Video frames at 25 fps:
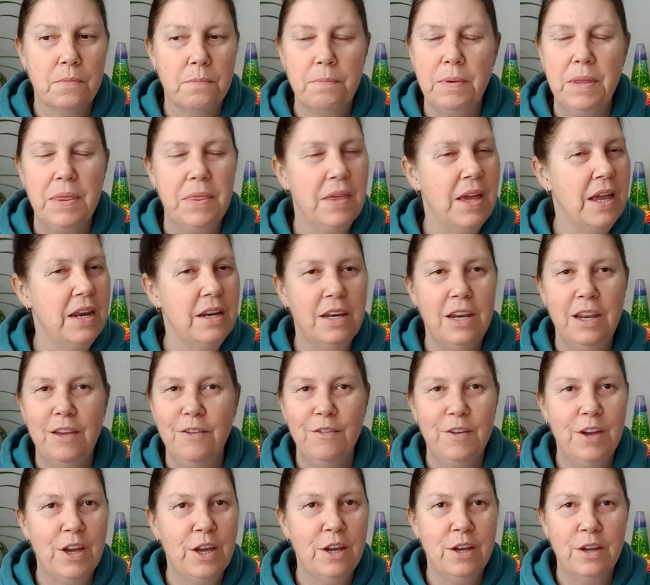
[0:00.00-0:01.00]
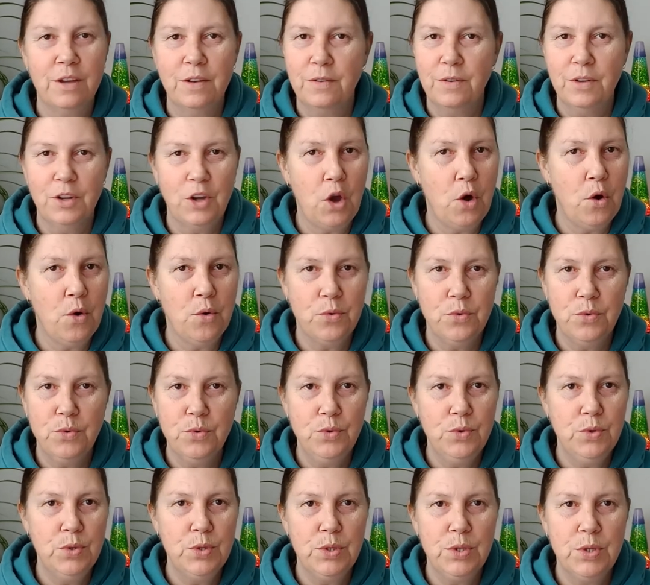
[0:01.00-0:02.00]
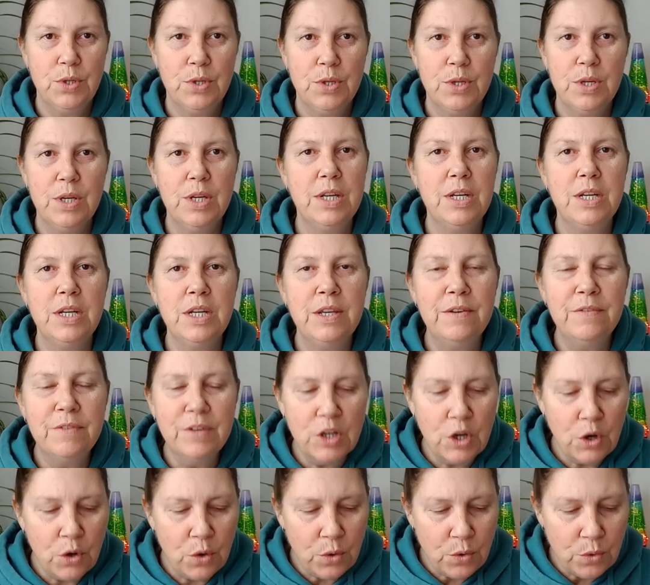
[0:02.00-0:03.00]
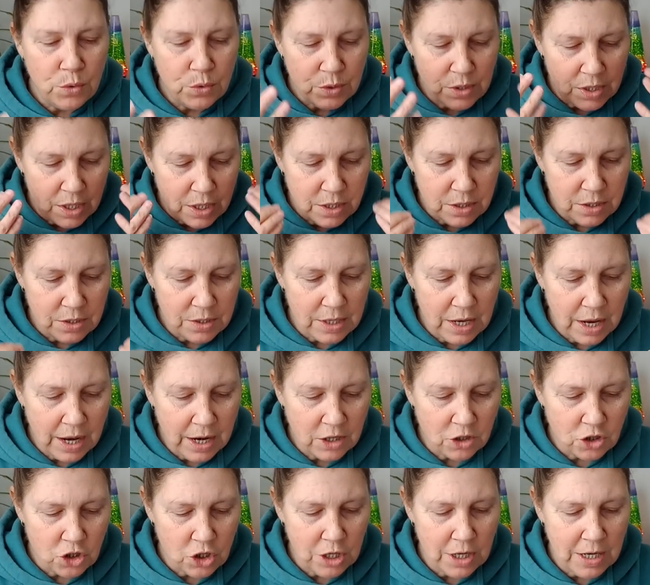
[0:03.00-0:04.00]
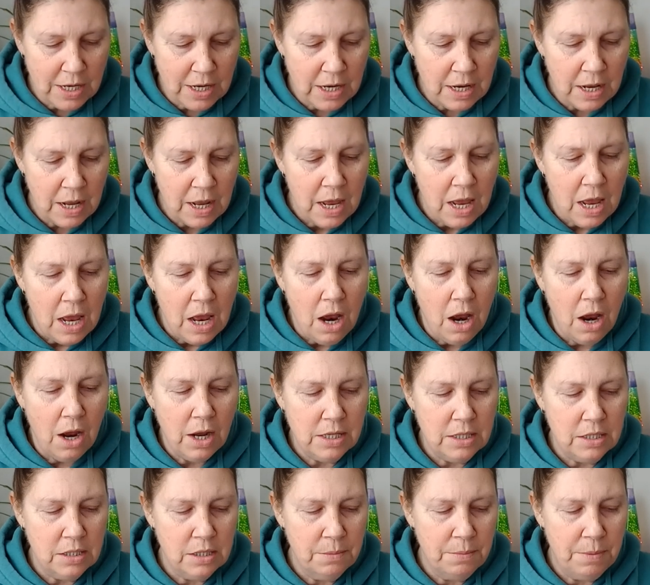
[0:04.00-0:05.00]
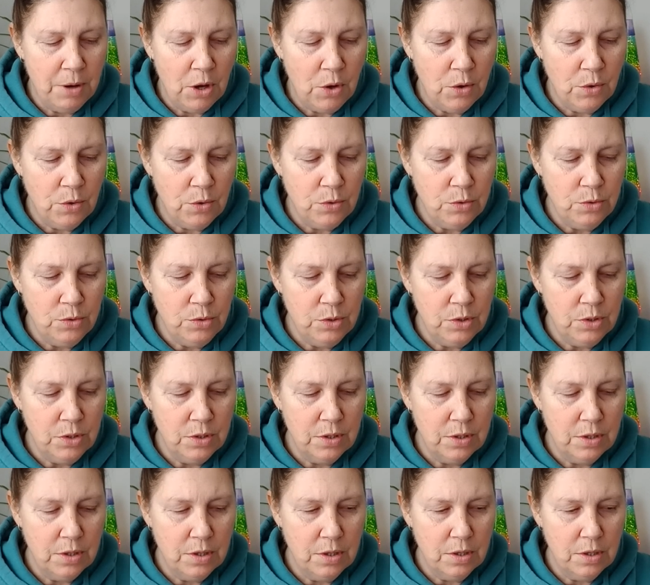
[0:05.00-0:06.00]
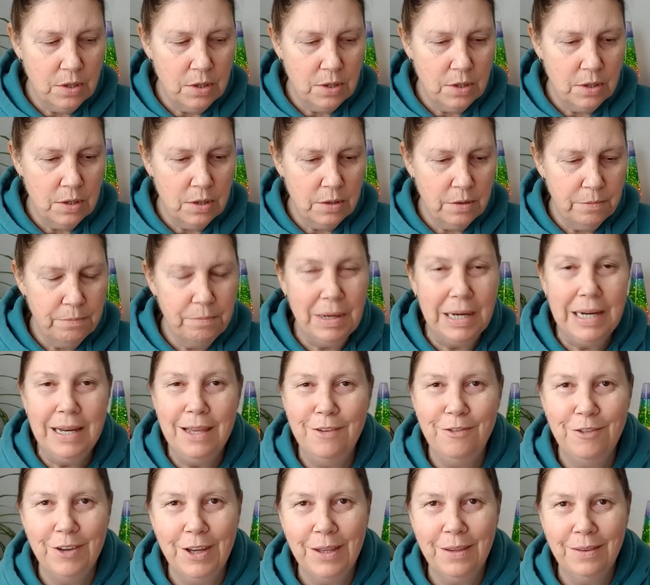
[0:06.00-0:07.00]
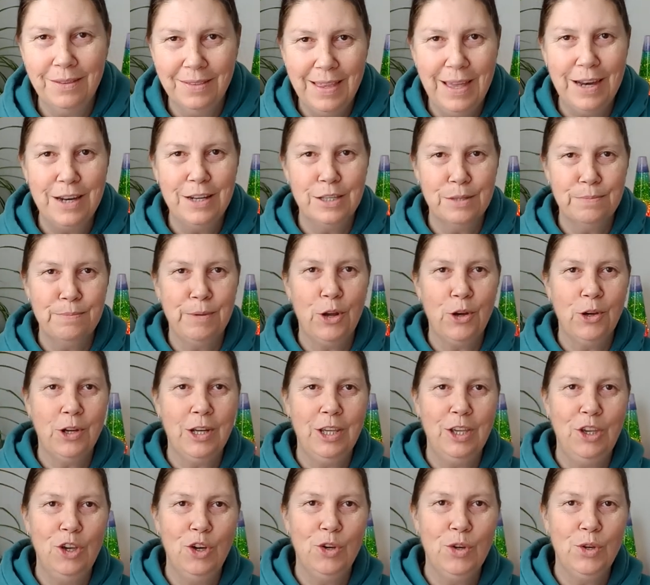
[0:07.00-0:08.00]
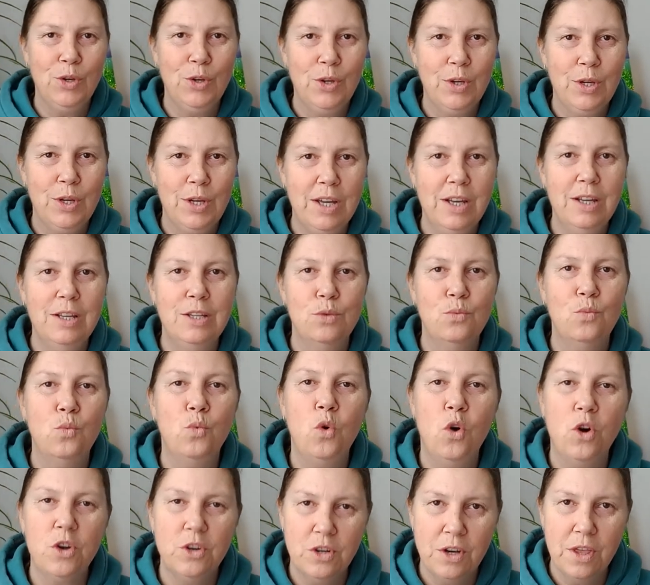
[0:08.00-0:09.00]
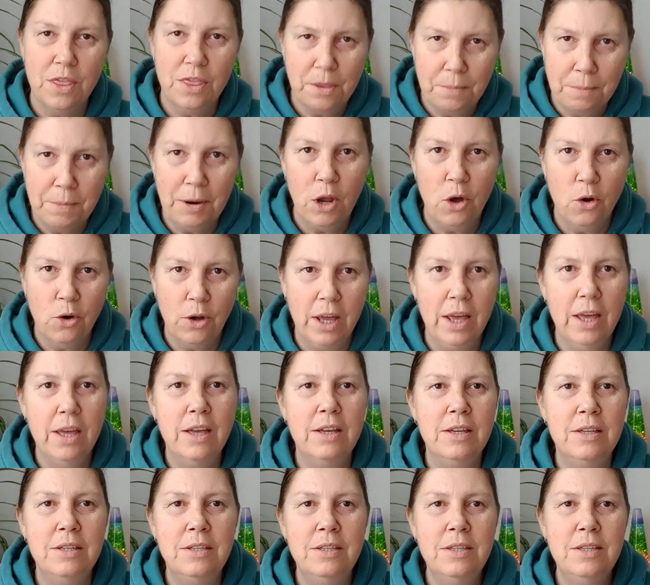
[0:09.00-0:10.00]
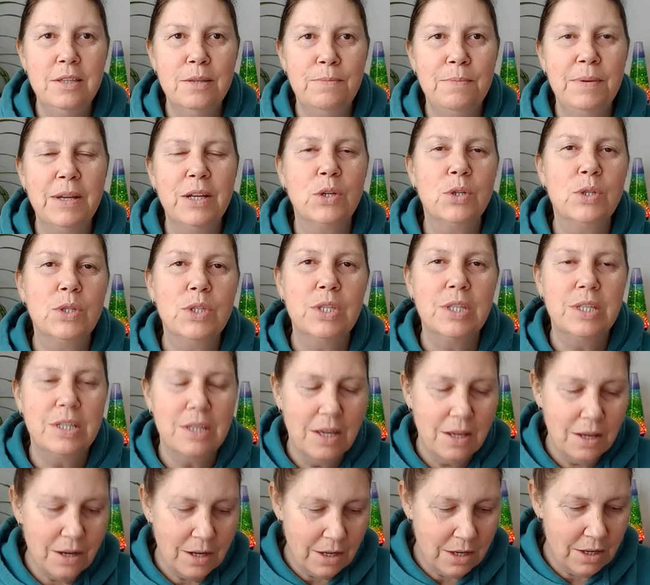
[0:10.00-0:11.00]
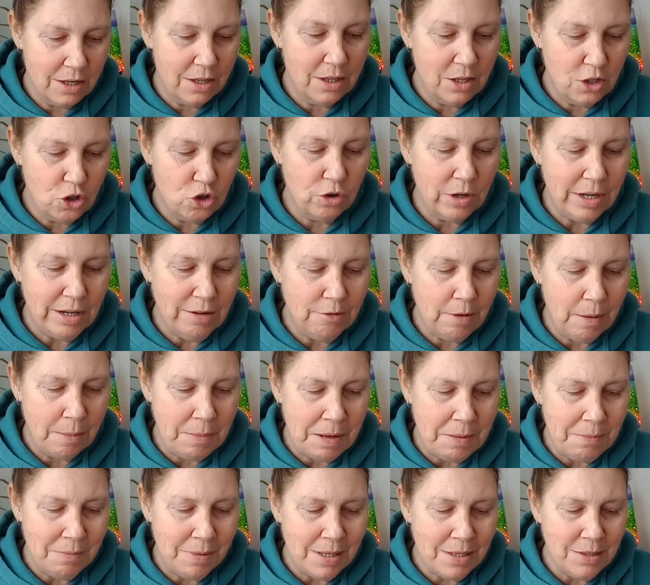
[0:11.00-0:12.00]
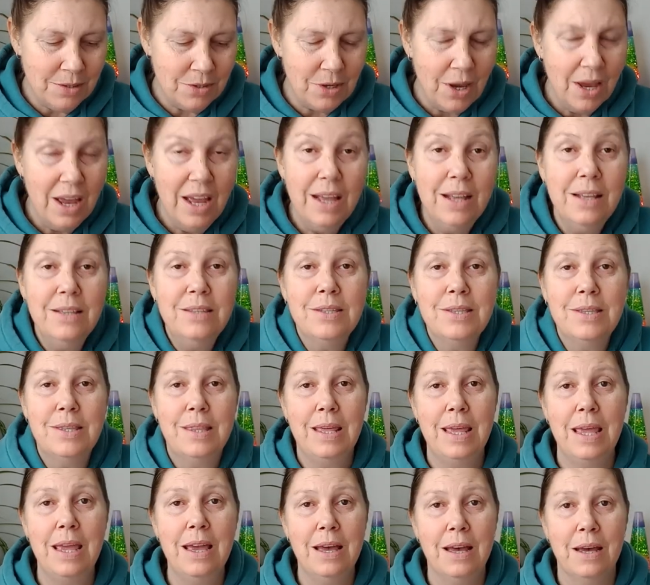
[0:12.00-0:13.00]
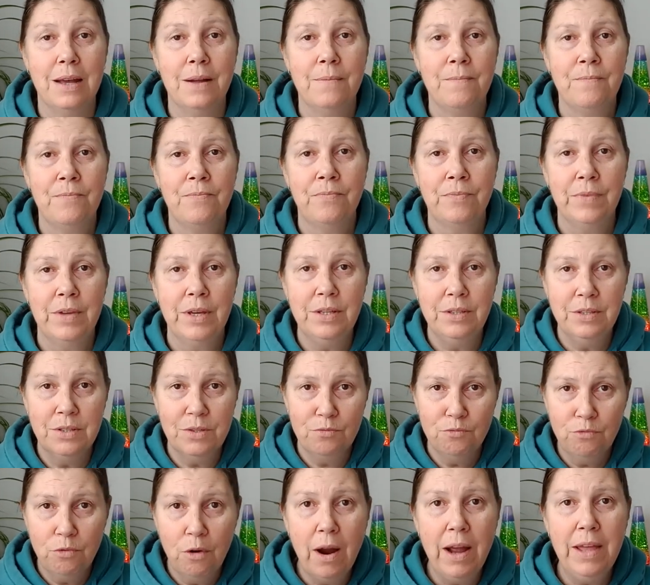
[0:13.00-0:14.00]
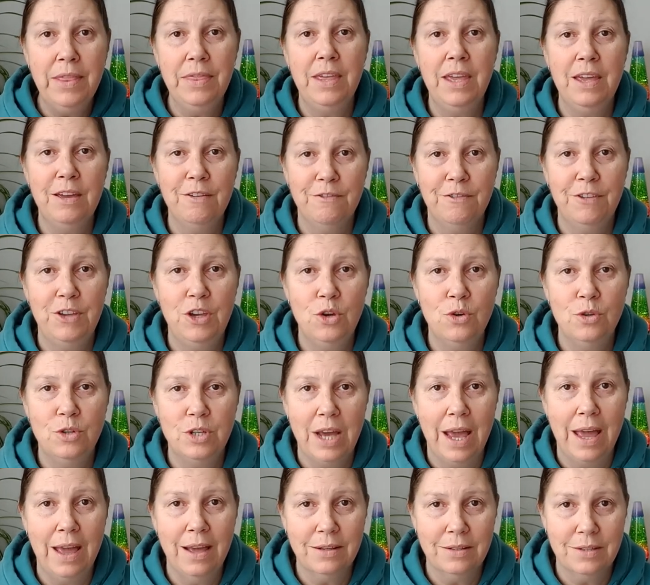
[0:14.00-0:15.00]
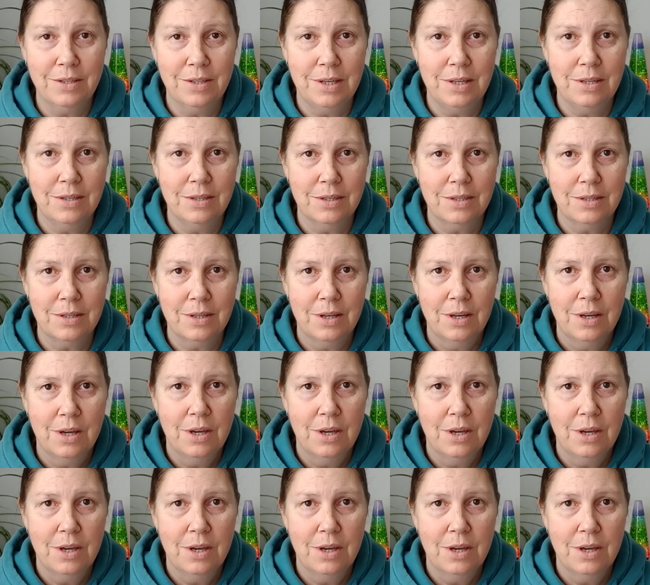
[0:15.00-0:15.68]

But that never goes. It never goes. It's actually, I suppose, believing that it's blocking you is what the block is, because the tree remembers it's there. It's right there for you to access.